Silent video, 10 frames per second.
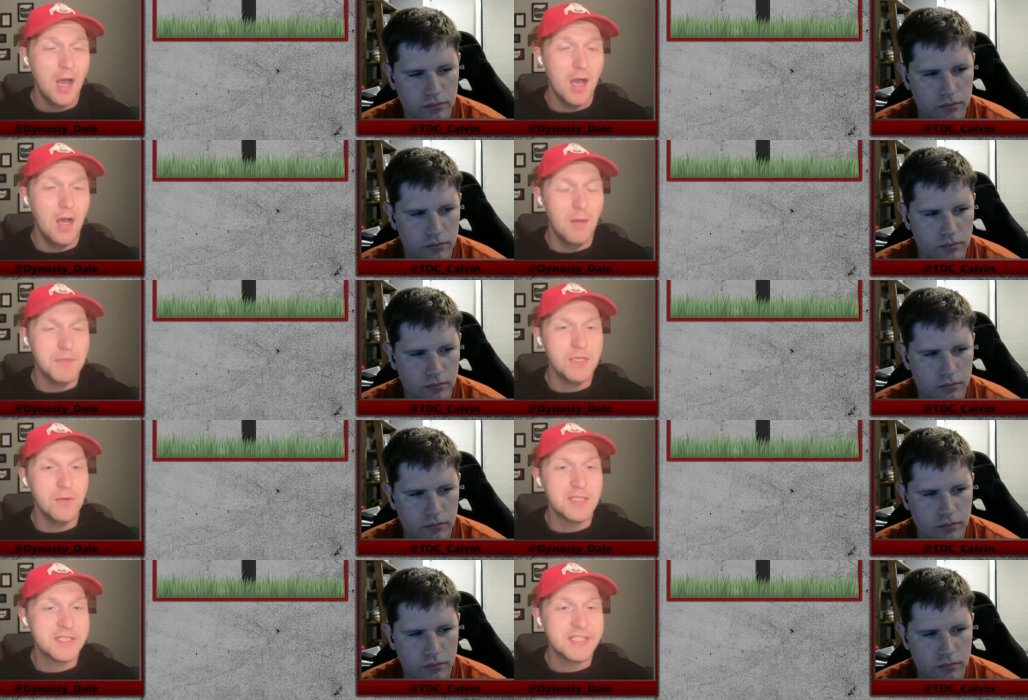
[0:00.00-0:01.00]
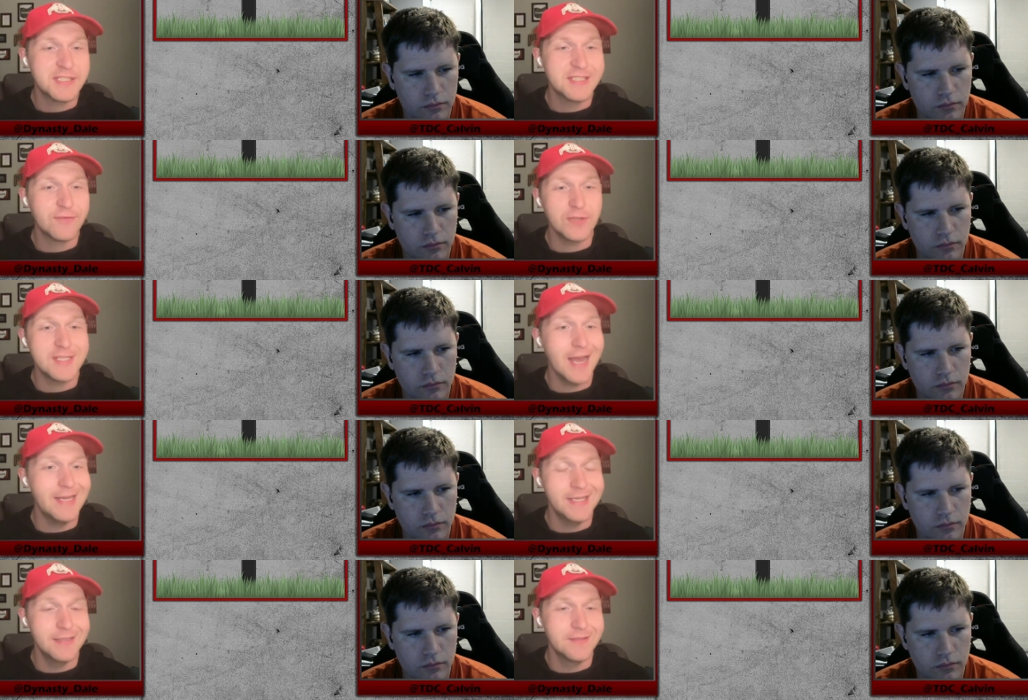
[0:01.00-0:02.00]
Speaker 1: Um, you know, it's it's it's for the
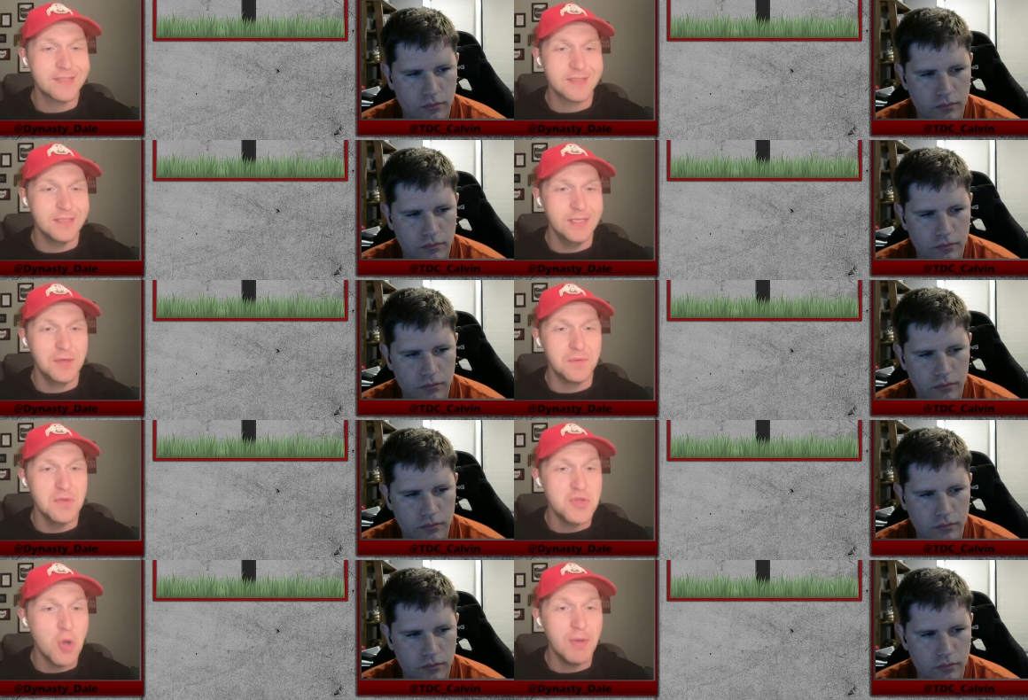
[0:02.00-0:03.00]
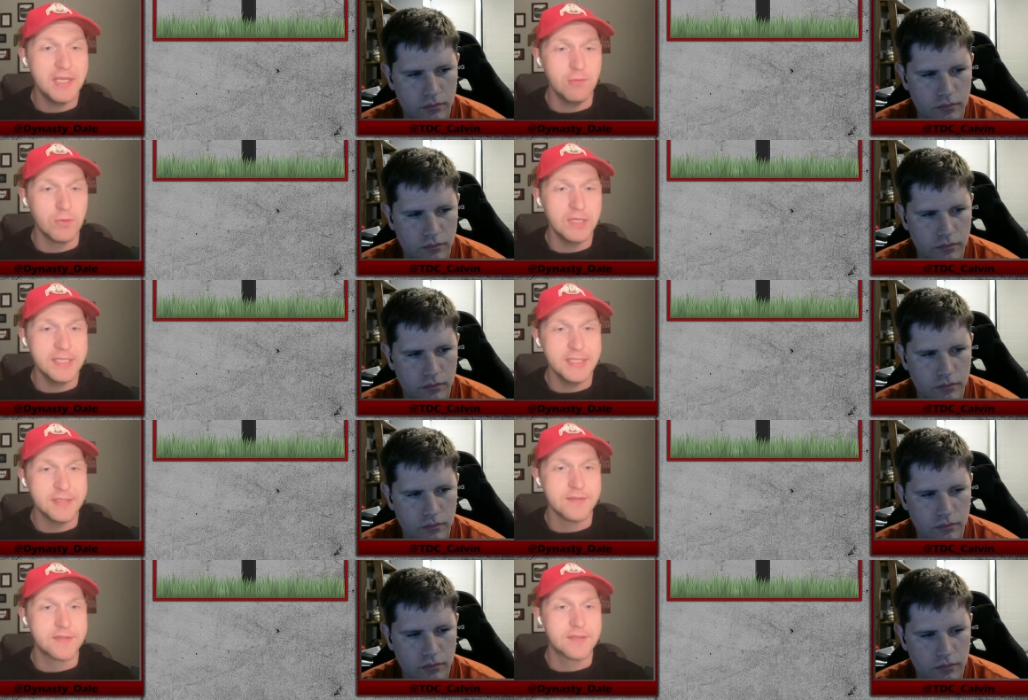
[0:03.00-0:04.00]
tight ends. You know, nobody really
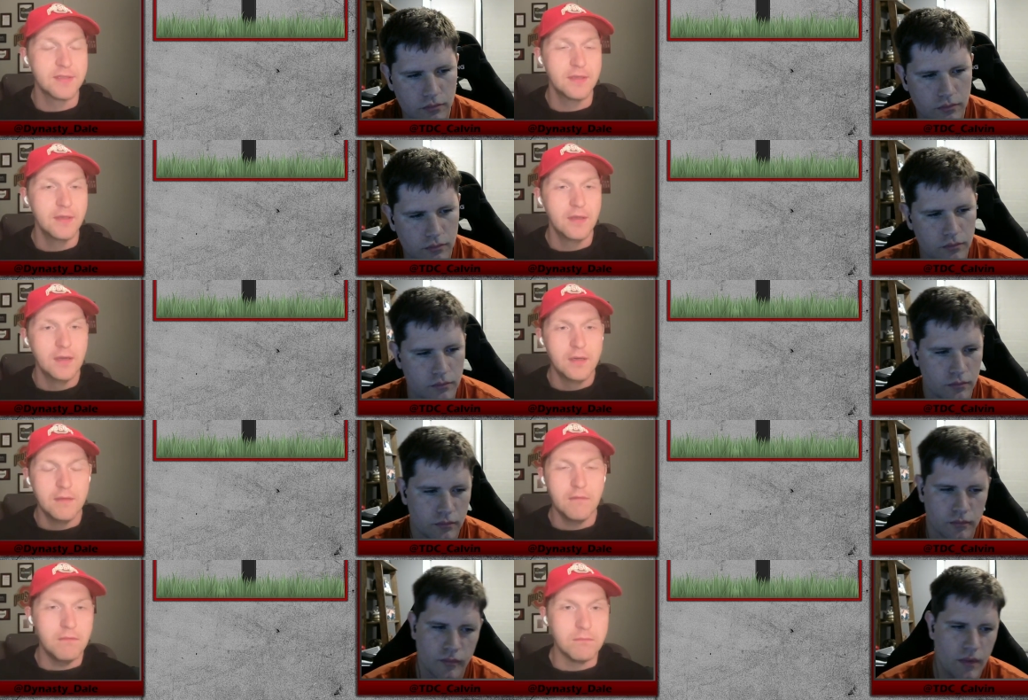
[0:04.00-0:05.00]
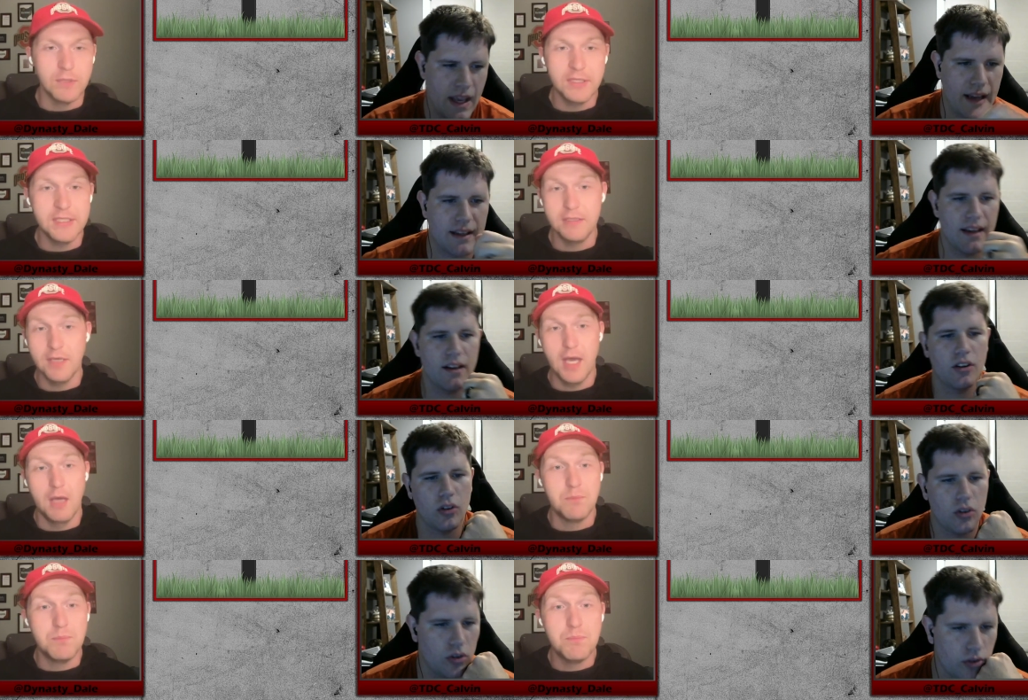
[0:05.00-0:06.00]
is.
Speaker 2: Yeah, really, uh,
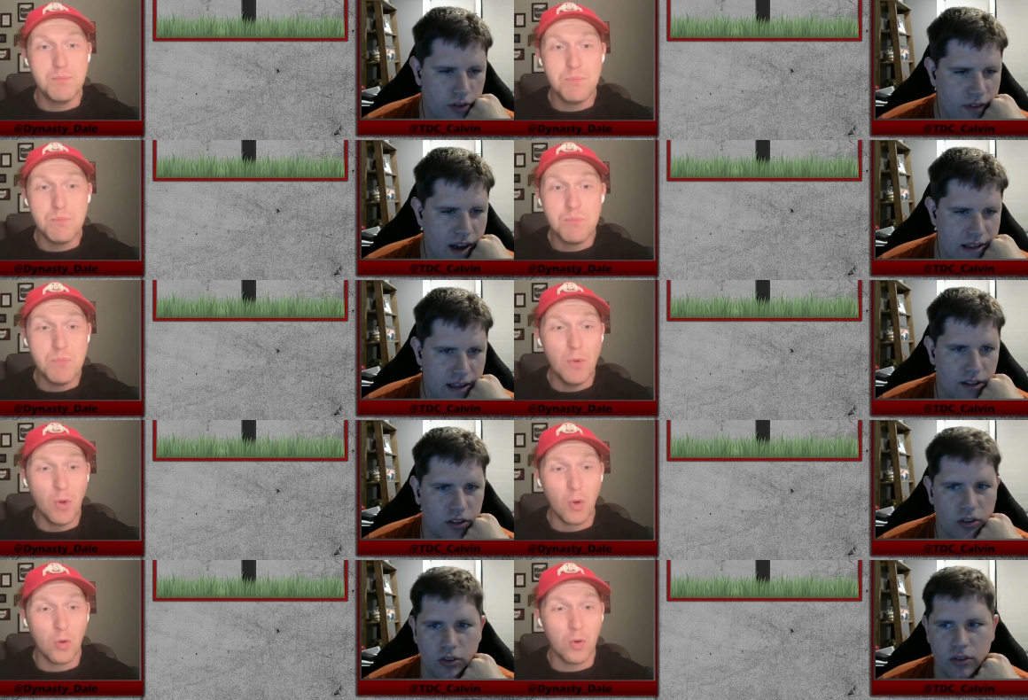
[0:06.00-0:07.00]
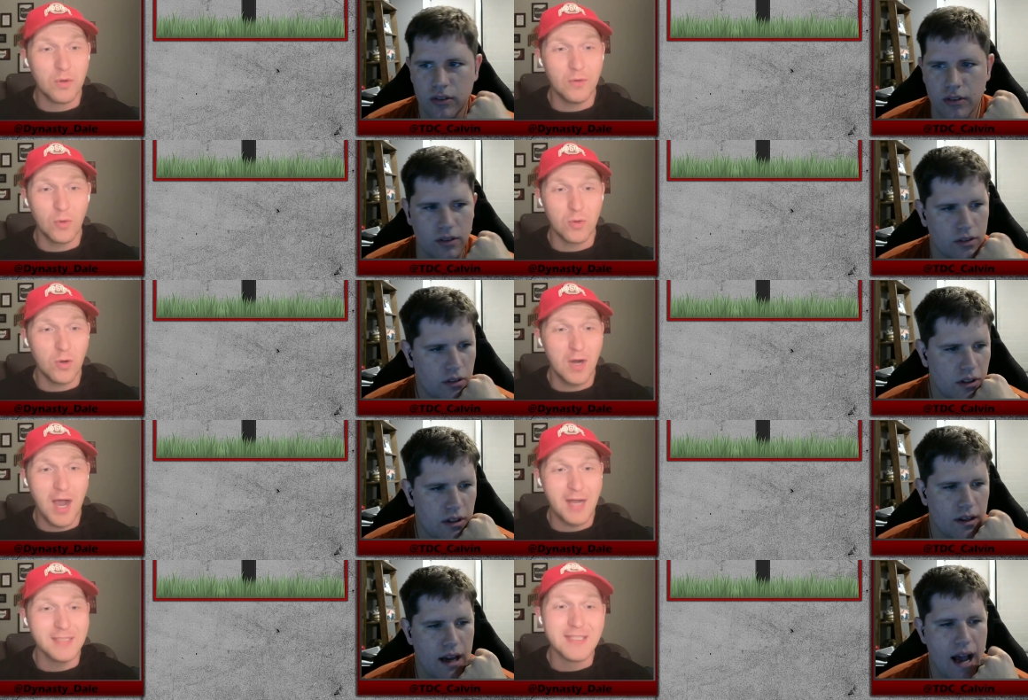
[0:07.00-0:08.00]
Kittle. Uh, you've got Kittle or or
Speaker 1: or, or
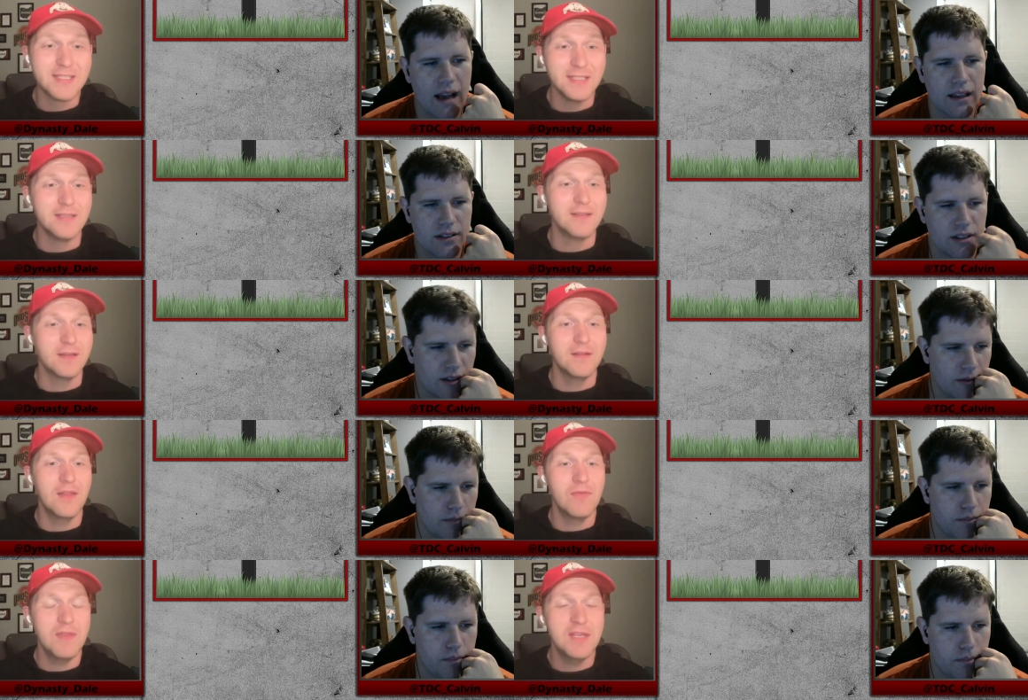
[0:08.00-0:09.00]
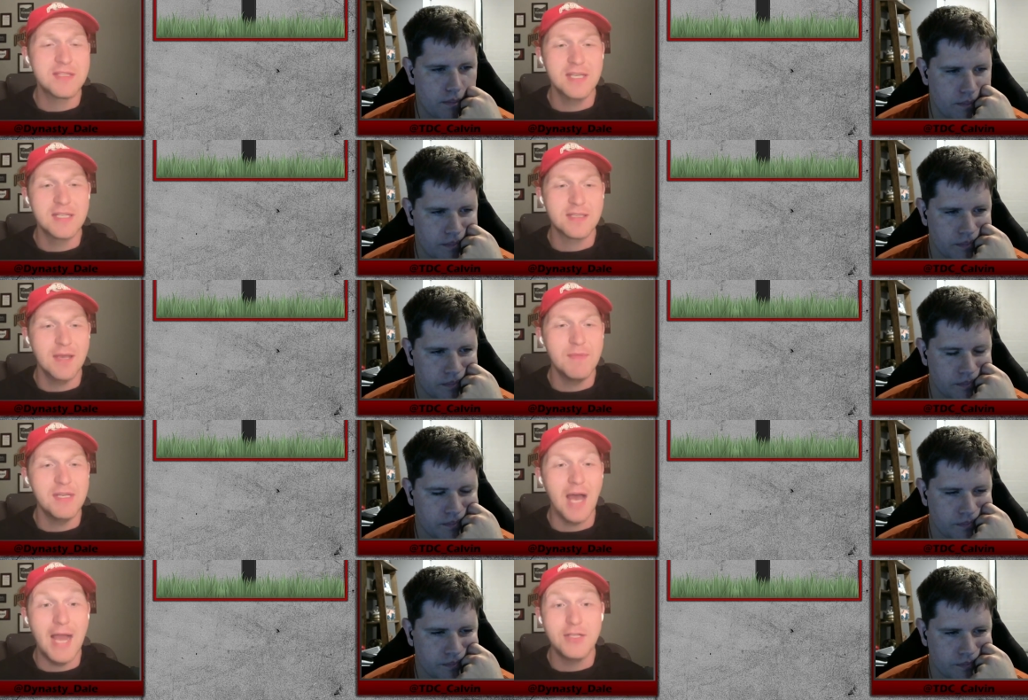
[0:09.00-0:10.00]
Hockenson. Hockenson. It's it's. I
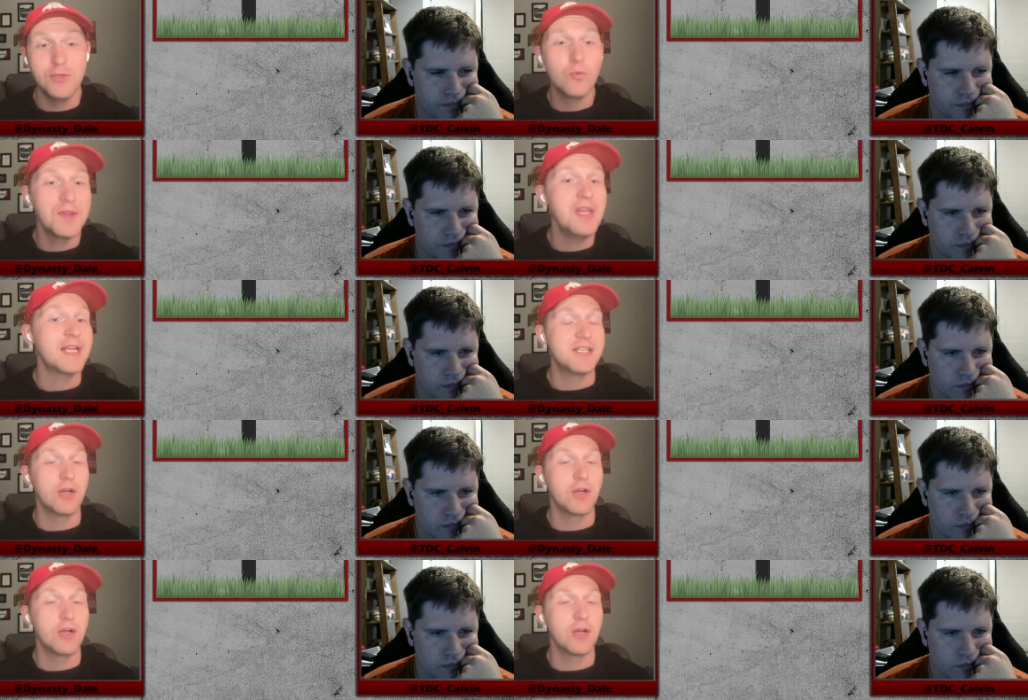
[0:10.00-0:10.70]
mean, I do really like